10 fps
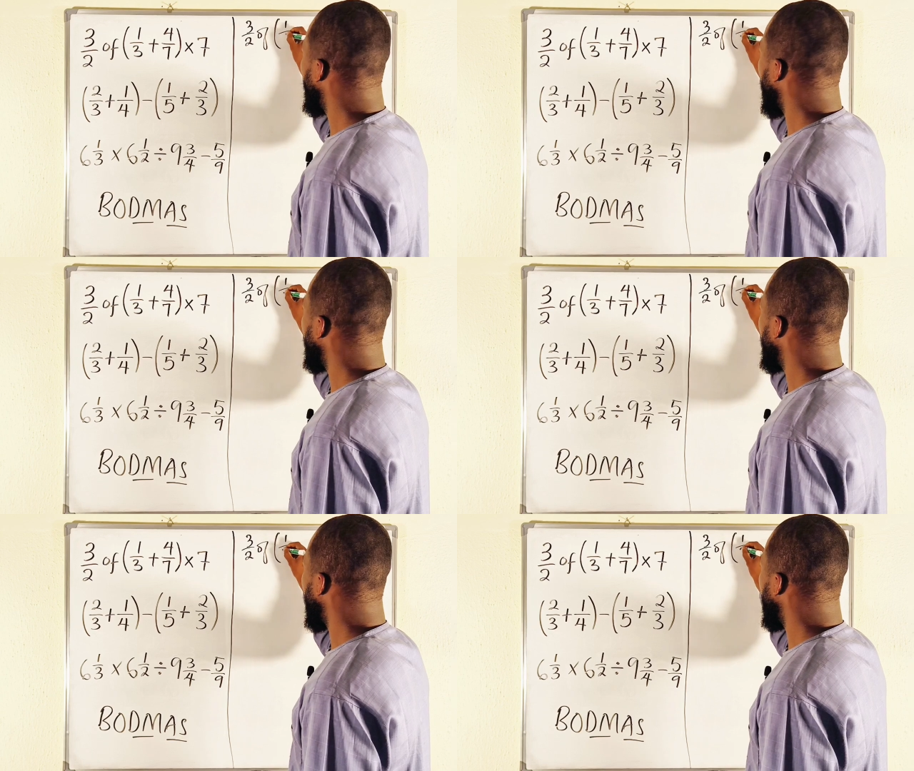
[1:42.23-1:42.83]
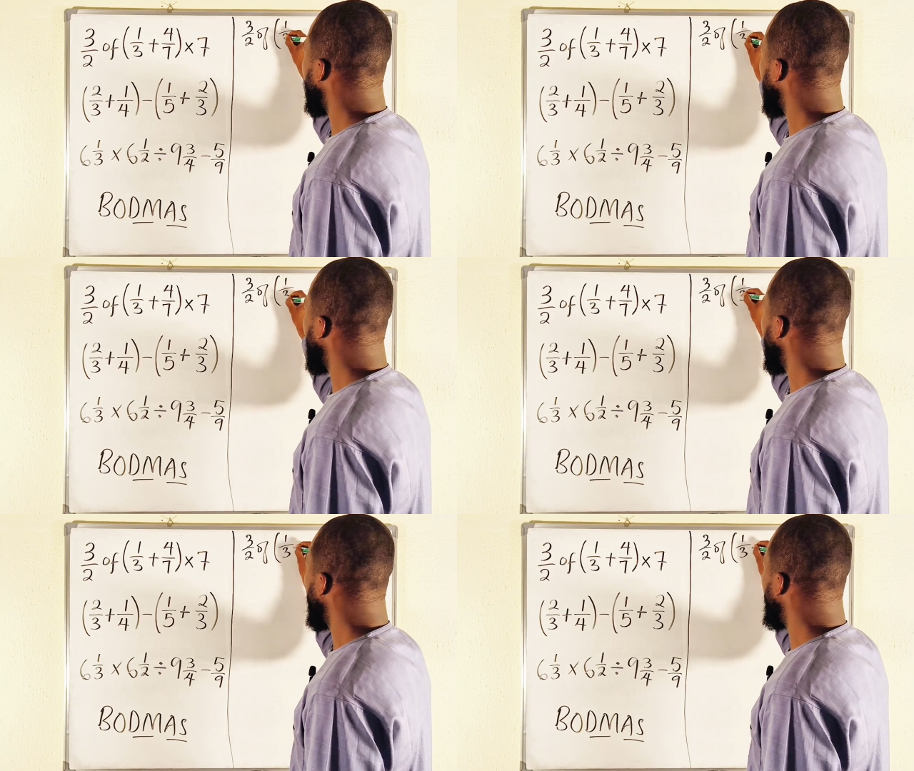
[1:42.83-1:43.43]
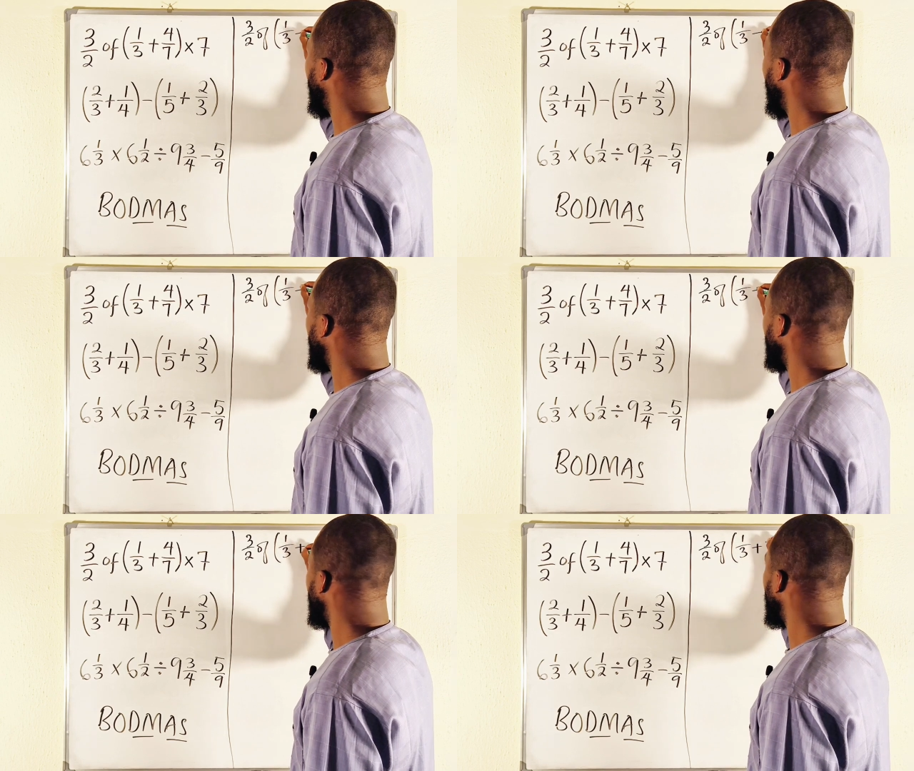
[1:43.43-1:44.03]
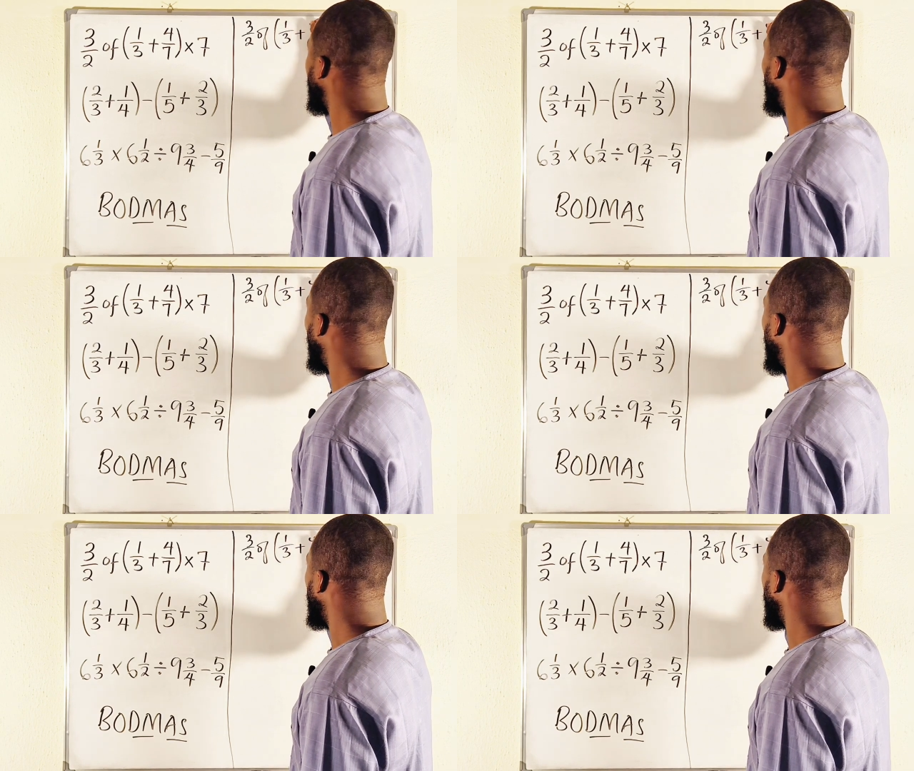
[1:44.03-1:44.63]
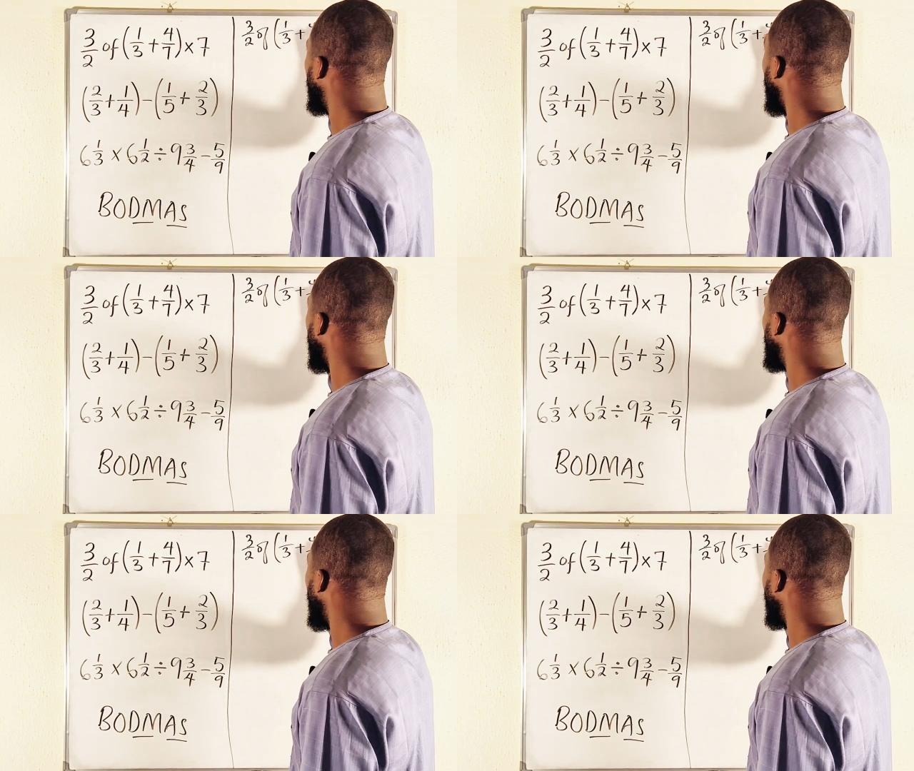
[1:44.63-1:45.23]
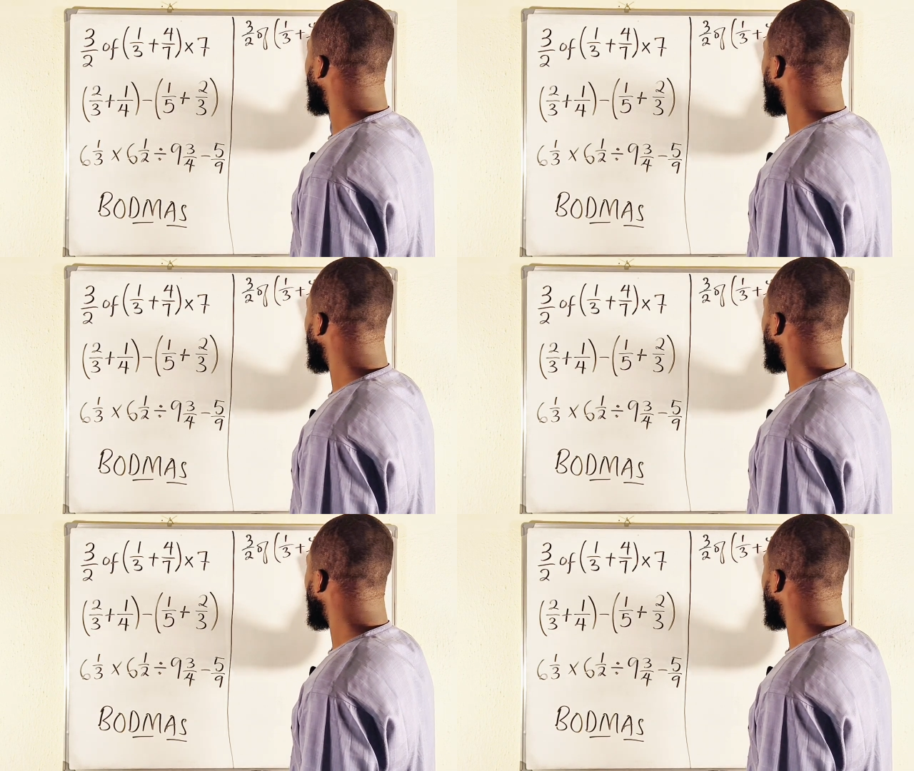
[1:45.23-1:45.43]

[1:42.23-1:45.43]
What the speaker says: No face is visible, so there are no lips to read.